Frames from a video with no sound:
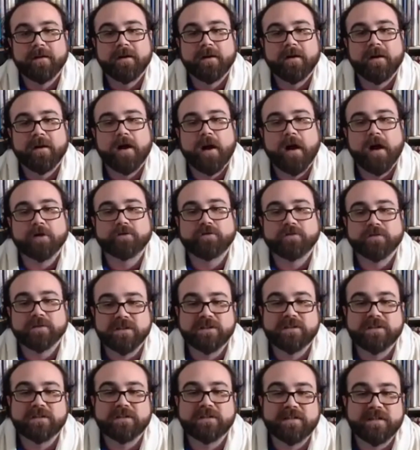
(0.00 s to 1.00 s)
Our
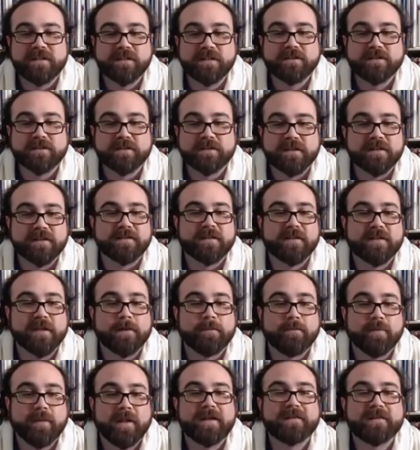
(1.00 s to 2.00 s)
tradition teaches us that a
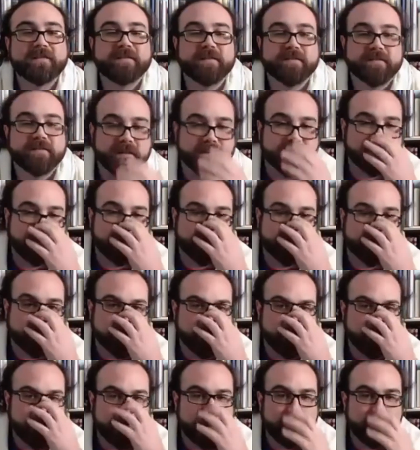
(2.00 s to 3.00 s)
place of such
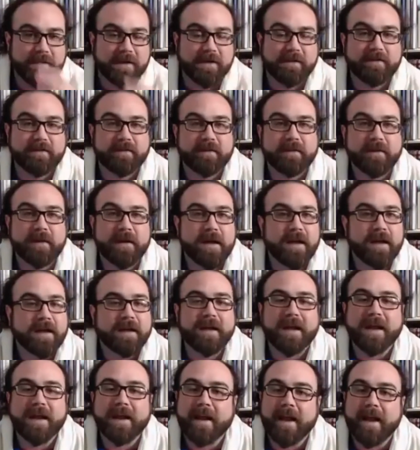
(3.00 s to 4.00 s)
disagreement
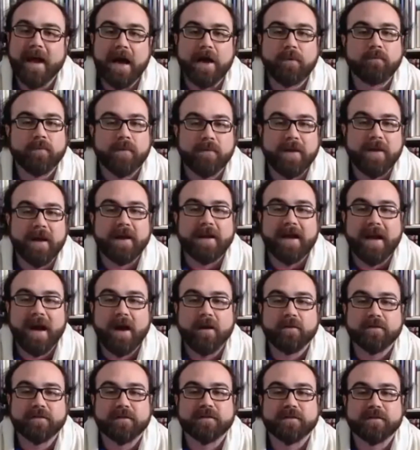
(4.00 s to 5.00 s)
cannot remain a
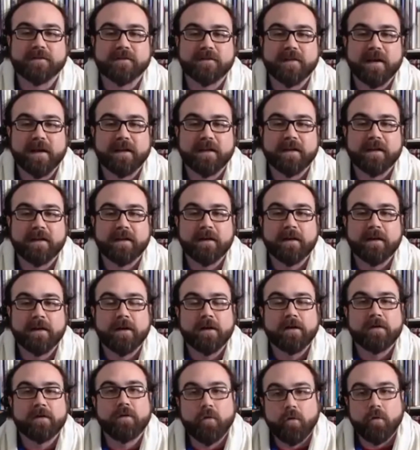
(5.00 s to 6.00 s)
house of study,
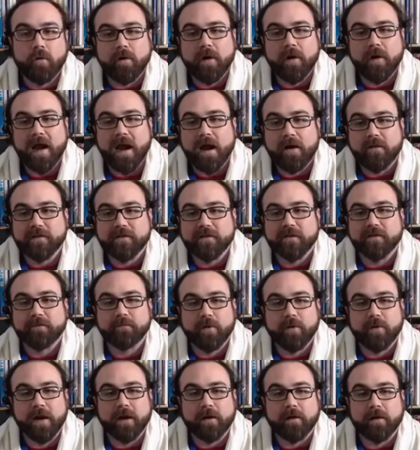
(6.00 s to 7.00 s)
nor a house of
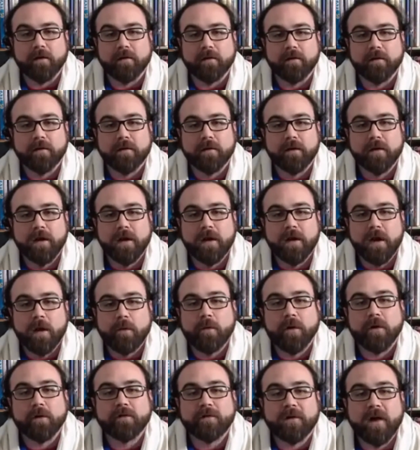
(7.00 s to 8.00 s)
prayer.
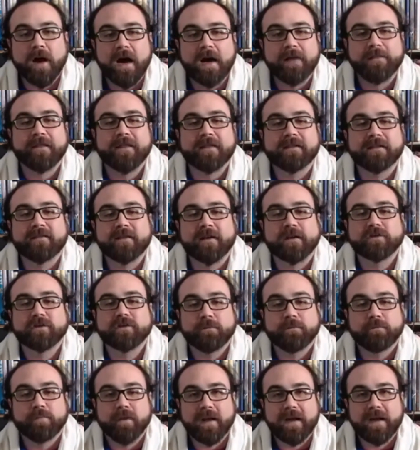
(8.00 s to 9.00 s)
We are taught that such a
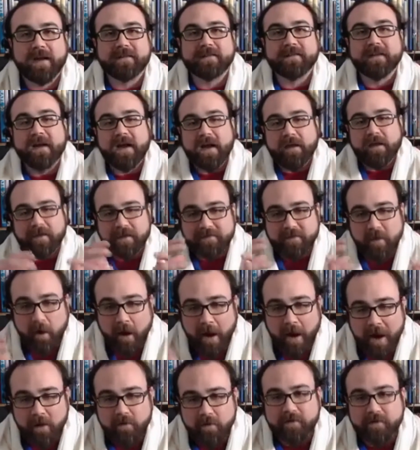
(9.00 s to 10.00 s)
place, this
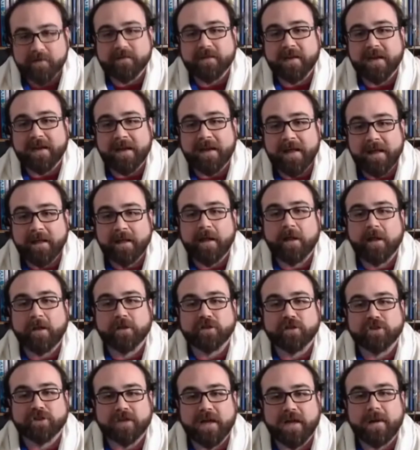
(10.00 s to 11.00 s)
house that Hillel and
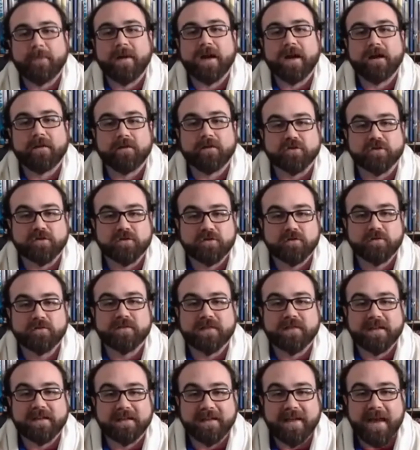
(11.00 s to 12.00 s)
Shammai and their students
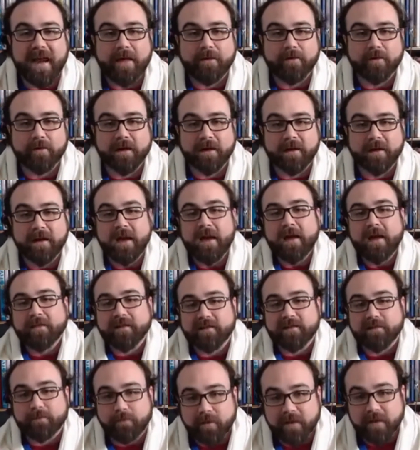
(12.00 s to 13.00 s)
had gathered in,
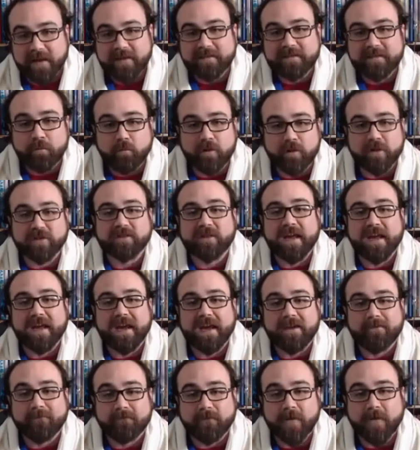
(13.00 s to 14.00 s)
this place in which they
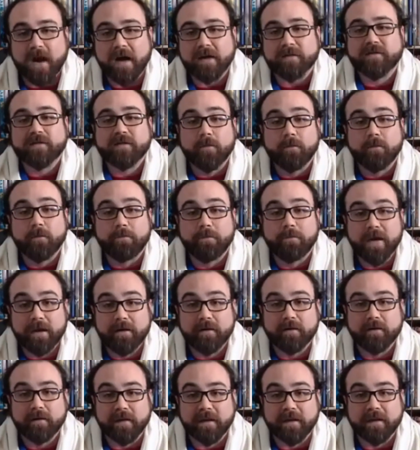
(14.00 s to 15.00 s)
had fought so
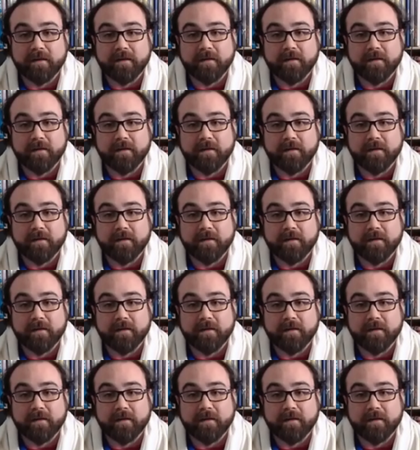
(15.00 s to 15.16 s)
bitterly,